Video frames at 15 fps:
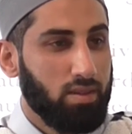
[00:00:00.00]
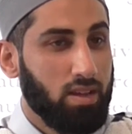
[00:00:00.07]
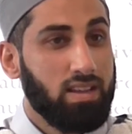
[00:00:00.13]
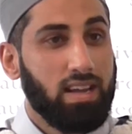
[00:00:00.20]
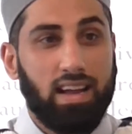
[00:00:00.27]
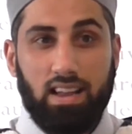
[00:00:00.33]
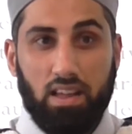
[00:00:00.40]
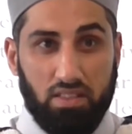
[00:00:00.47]
He
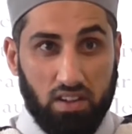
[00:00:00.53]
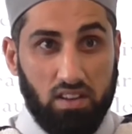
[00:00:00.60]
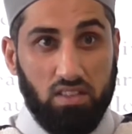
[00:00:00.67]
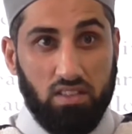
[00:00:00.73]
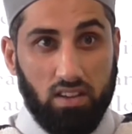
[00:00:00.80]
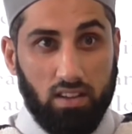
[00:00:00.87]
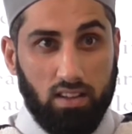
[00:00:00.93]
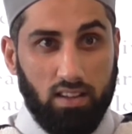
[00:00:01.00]
died at
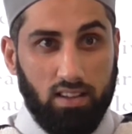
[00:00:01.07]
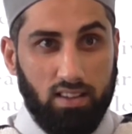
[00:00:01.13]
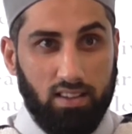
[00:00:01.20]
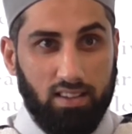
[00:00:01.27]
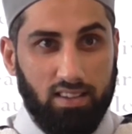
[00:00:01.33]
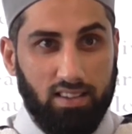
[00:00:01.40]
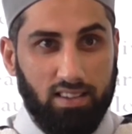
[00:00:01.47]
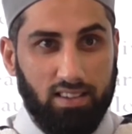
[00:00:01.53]
33.
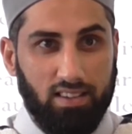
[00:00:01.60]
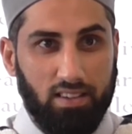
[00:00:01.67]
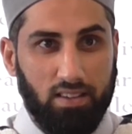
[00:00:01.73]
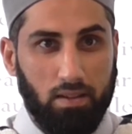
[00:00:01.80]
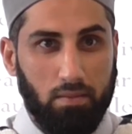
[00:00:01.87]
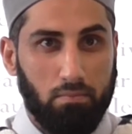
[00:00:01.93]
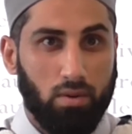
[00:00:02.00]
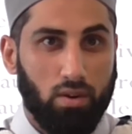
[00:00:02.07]

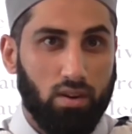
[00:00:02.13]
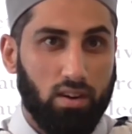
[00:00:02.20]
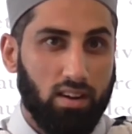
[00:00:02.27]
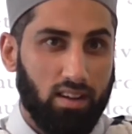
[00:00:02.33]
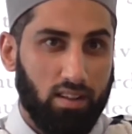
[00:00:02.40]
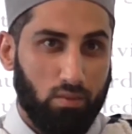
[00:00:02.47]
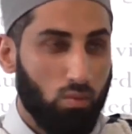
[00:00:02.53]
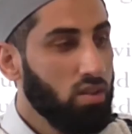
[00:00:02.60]
But
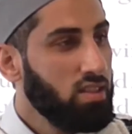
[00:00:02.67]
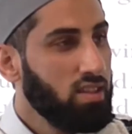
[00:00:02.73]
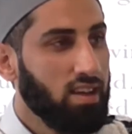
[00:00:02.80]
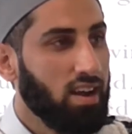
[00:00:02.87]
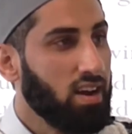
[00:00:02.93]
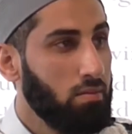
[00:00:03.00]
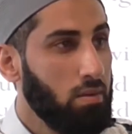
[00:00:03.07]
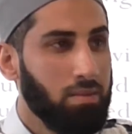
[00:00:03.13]
one thing
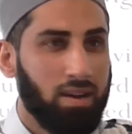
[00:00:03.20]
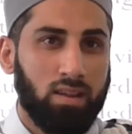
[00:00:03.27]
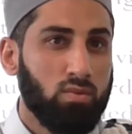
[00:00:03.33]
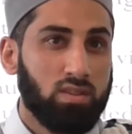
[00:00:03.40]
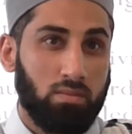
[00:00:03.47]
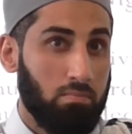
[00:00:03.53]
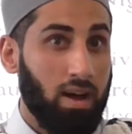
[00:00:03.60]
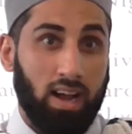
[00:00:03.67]
I can remember, and he
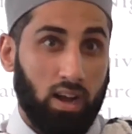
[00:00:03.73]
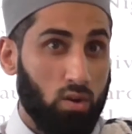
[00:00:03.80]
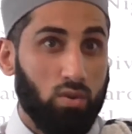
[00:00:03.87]
wasn't my